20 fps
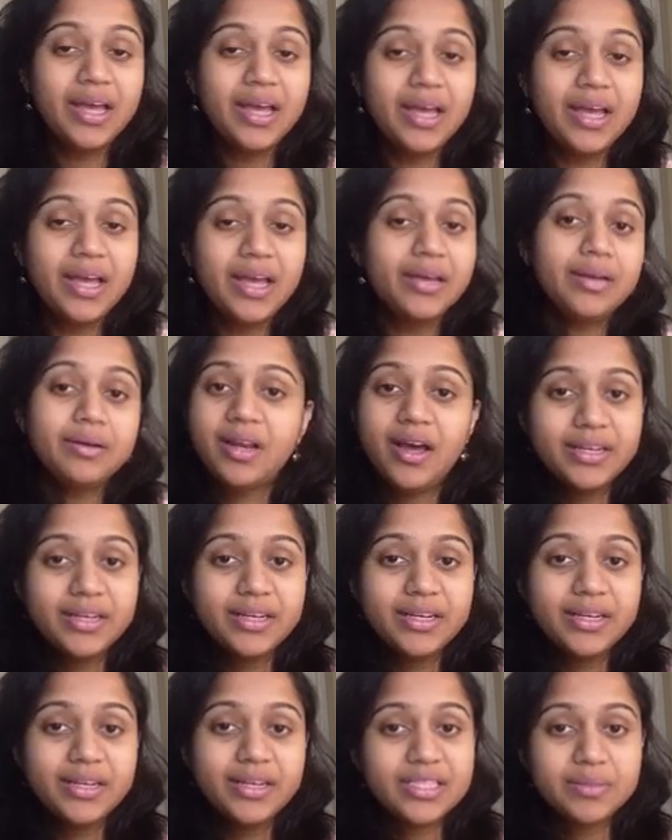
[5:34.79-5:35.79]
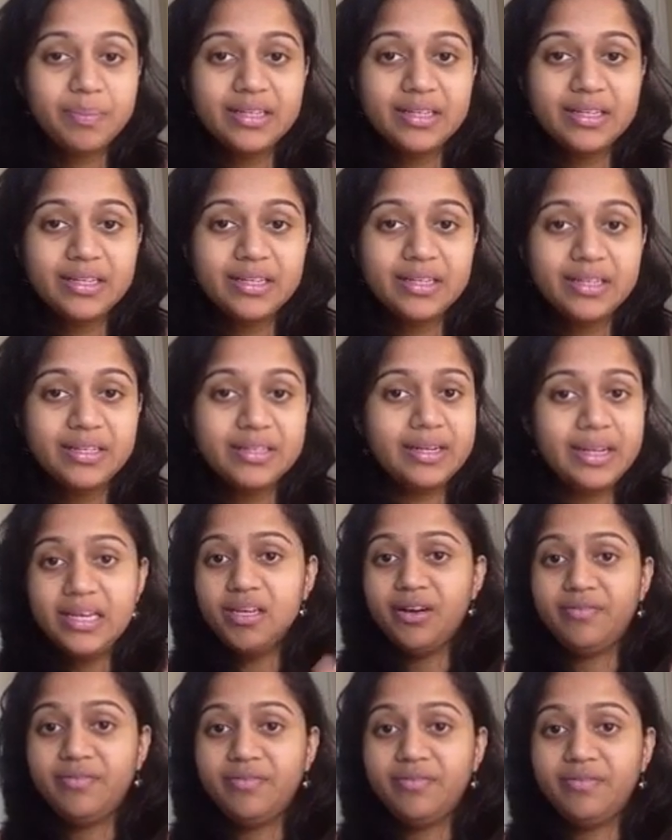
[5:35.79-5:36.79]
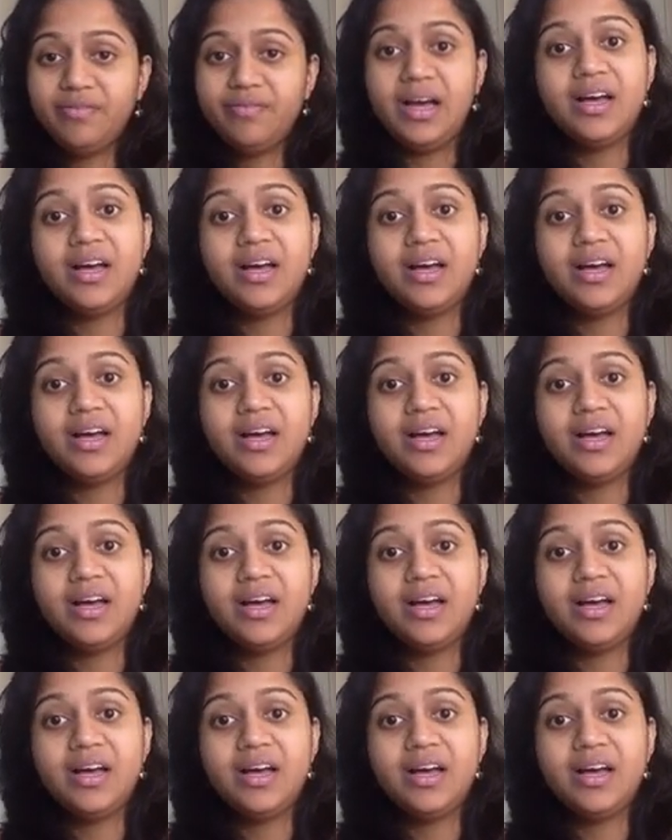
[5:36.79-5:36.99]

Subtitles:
I am not expecting that any of